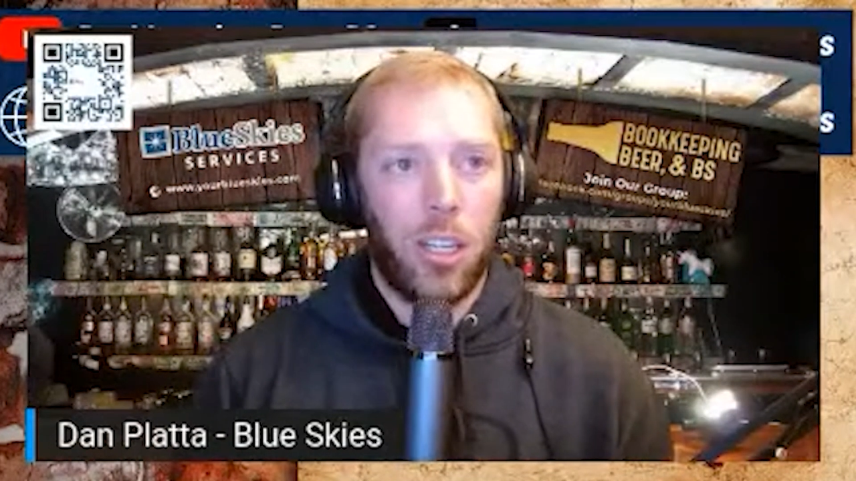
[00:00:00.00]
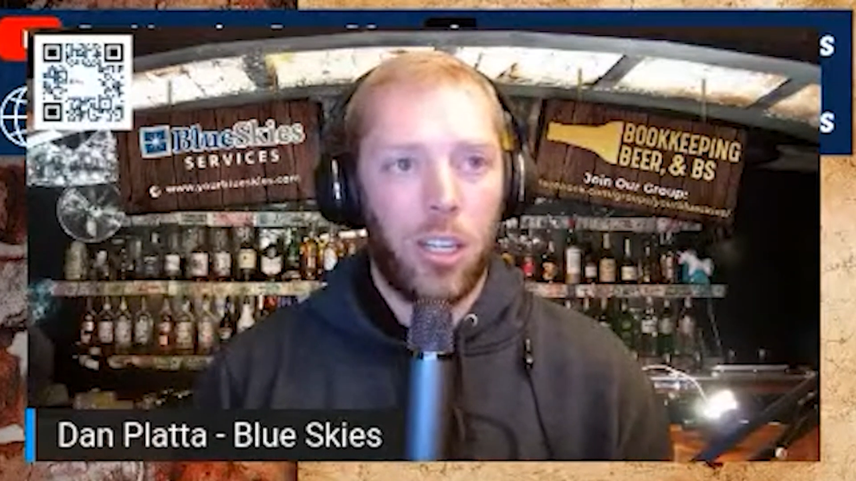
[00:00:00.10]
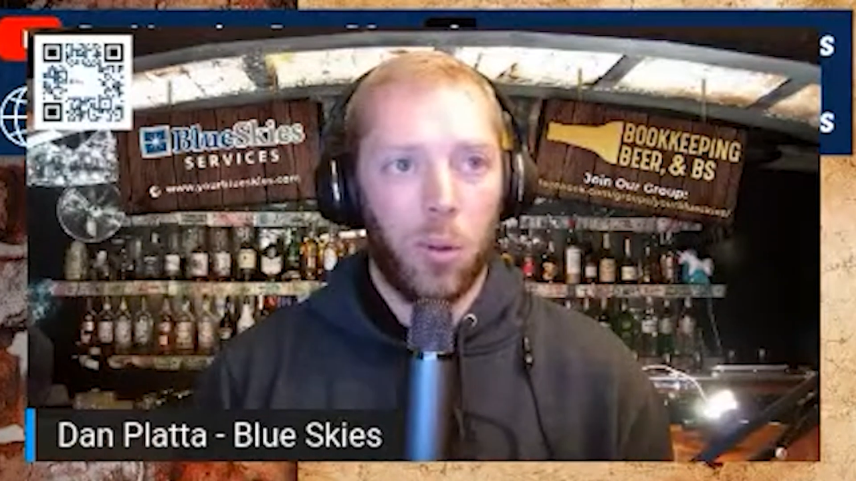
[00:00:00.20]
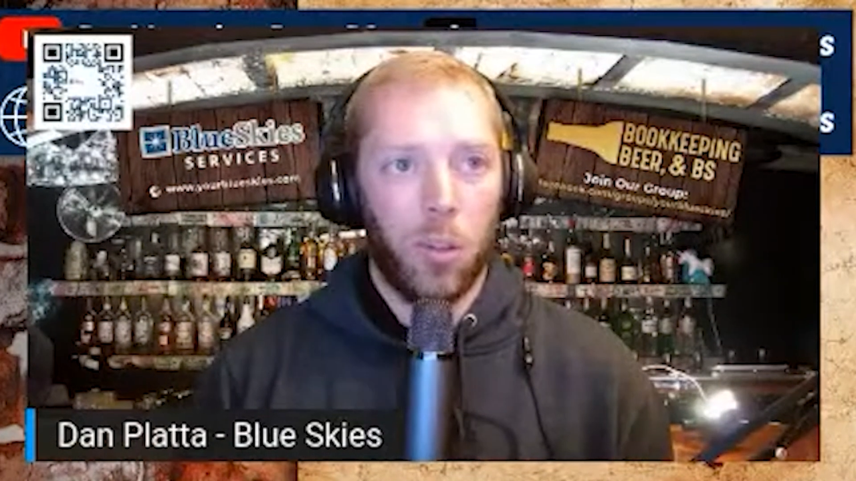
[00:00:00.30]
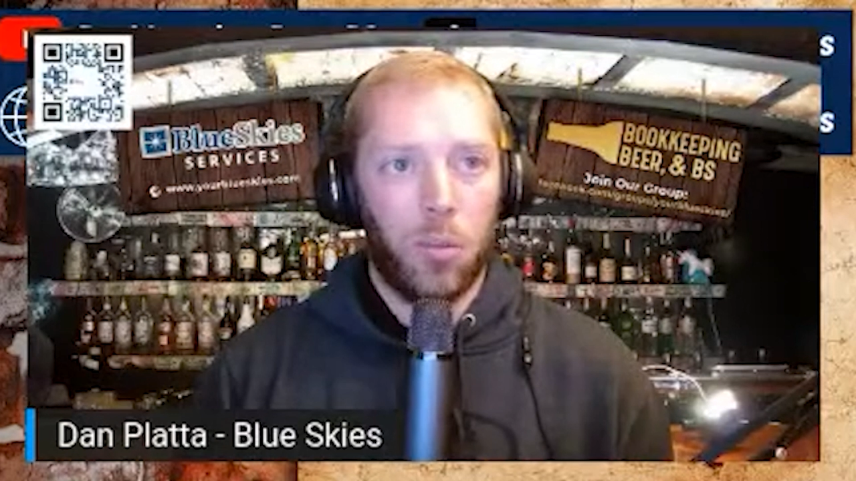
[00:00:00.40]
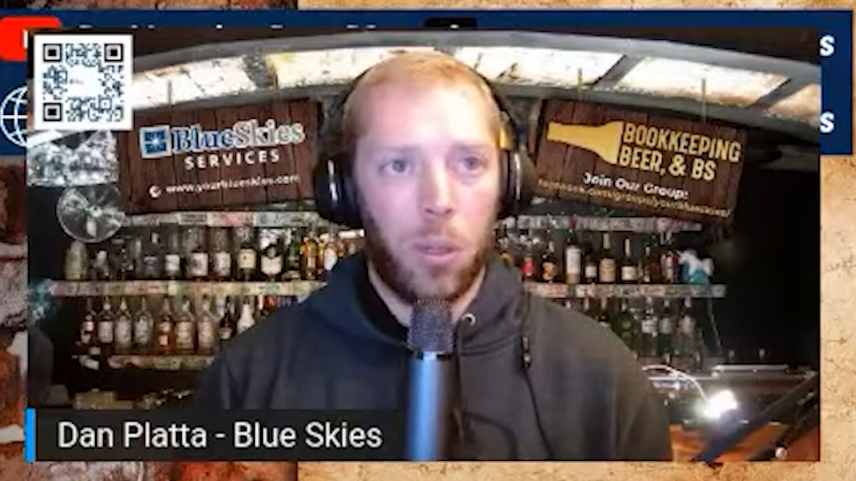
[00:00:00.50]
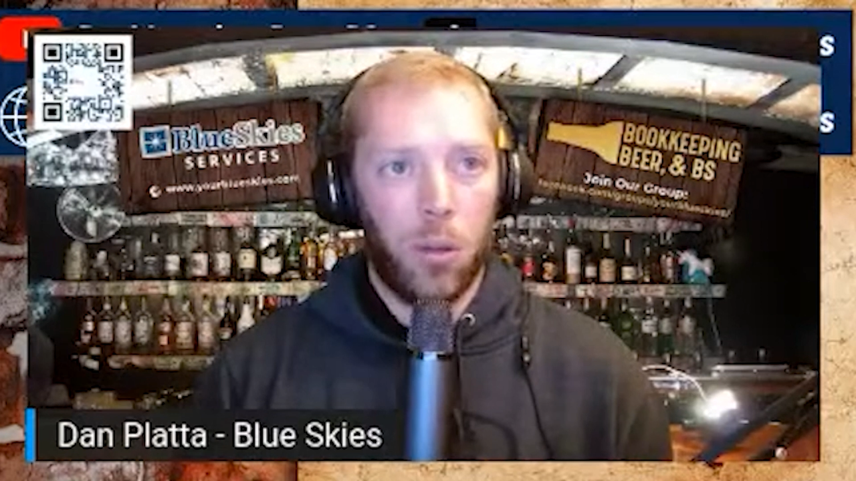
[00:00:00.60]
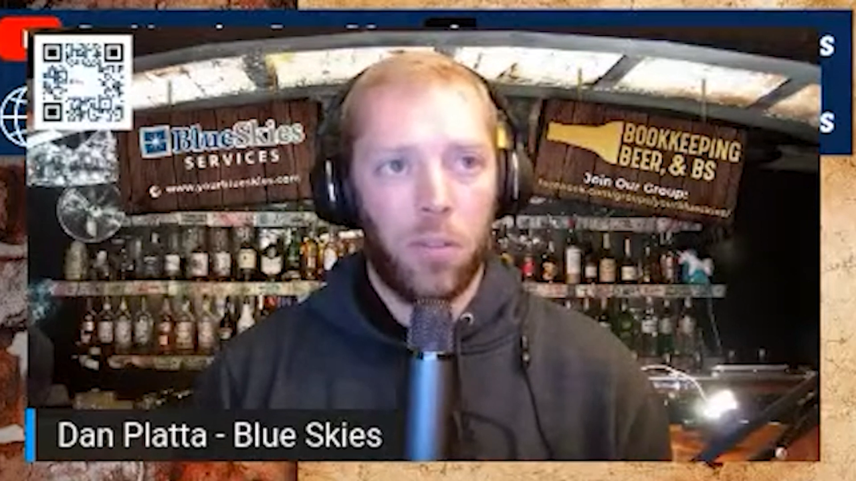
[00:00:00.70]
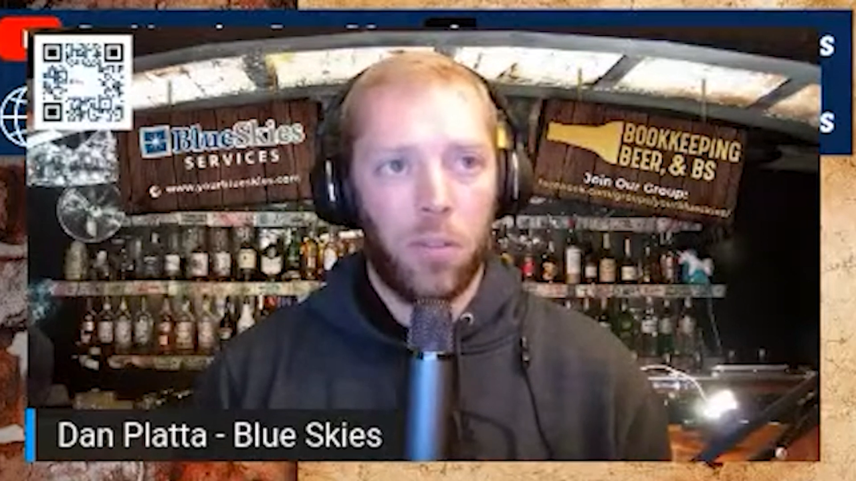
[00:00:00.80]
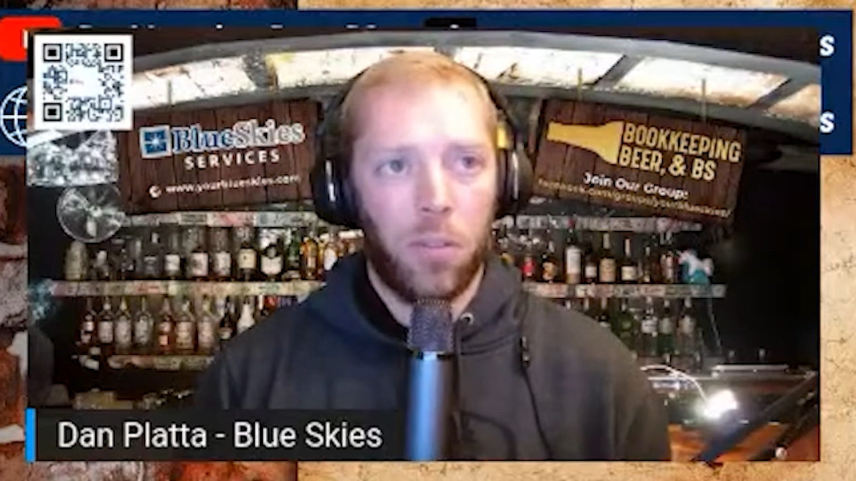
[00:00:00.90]
What's
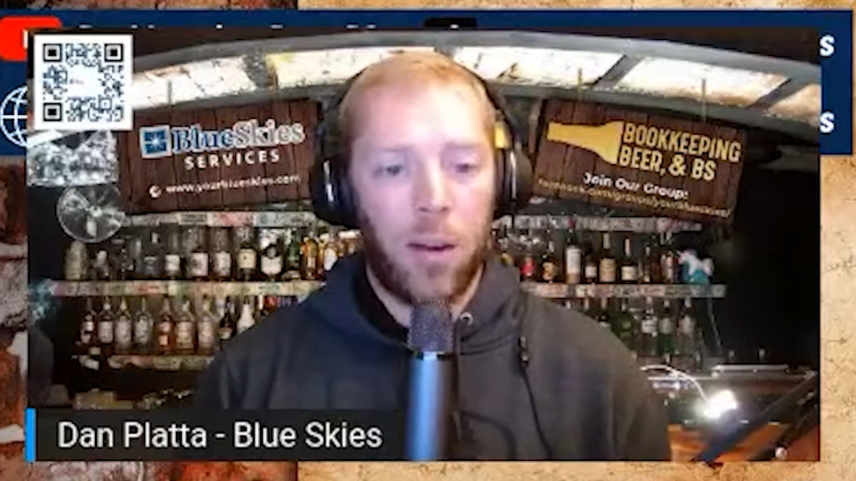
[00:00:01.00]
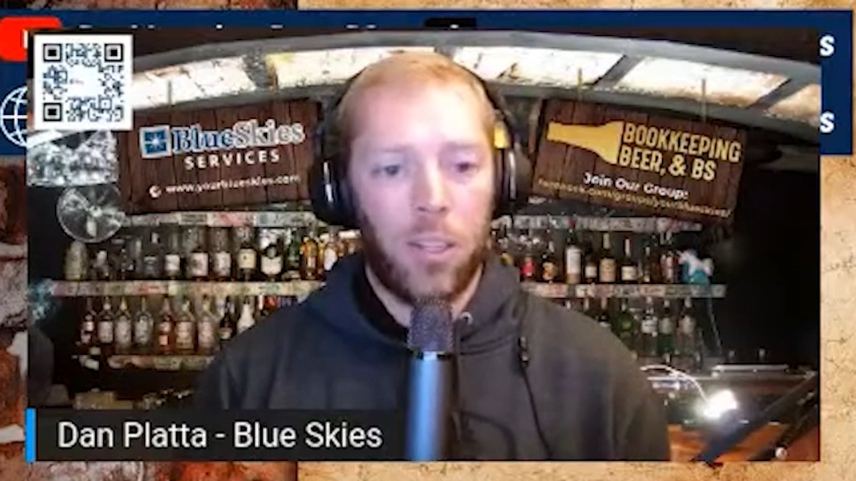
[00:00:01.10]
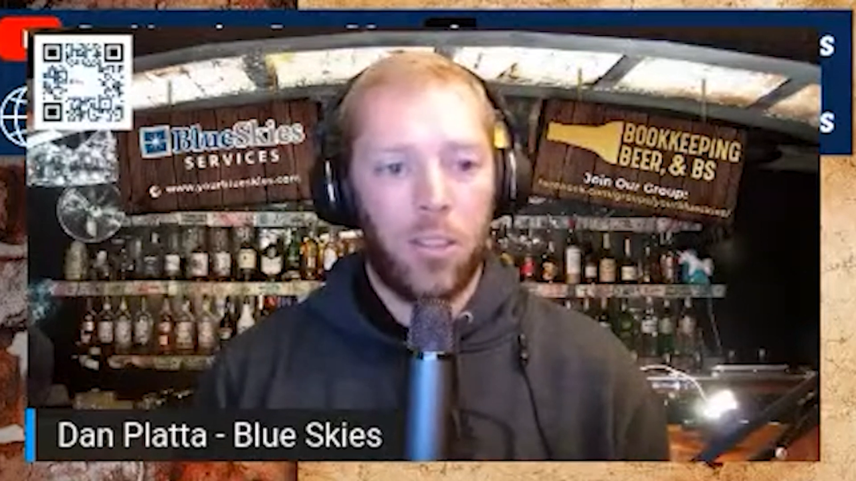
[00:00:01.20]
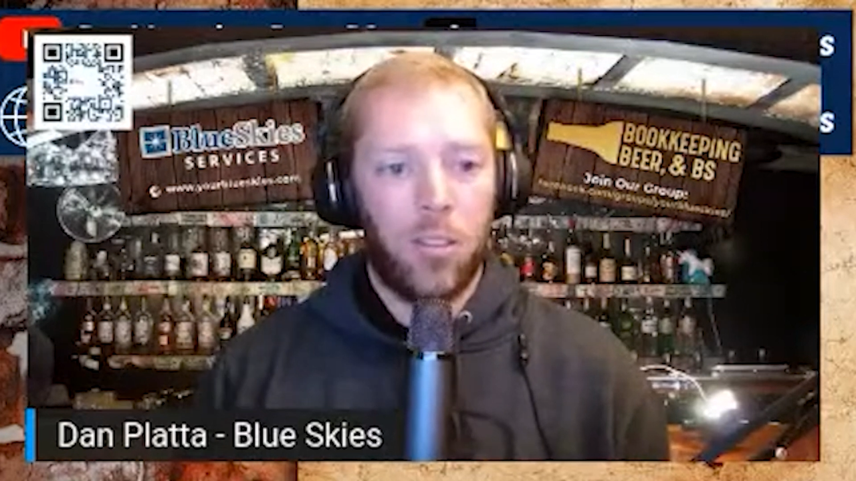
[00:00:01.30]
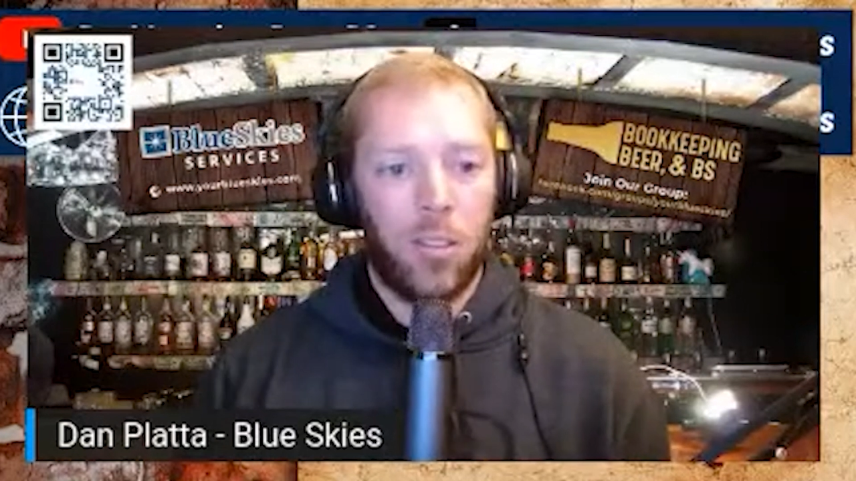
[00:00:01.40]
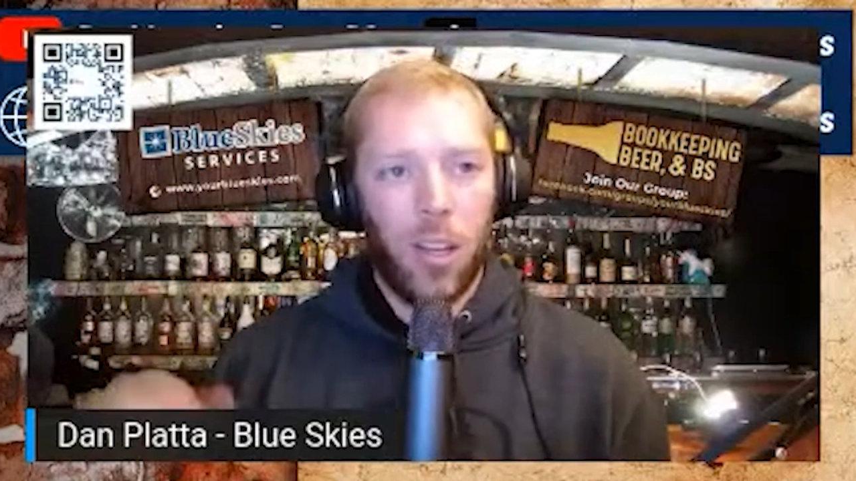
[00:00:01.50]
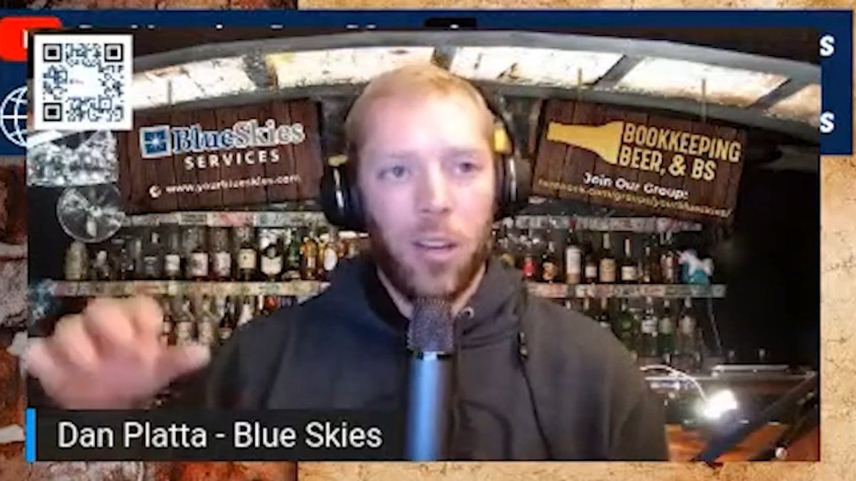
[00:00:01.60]
beautiful about it is,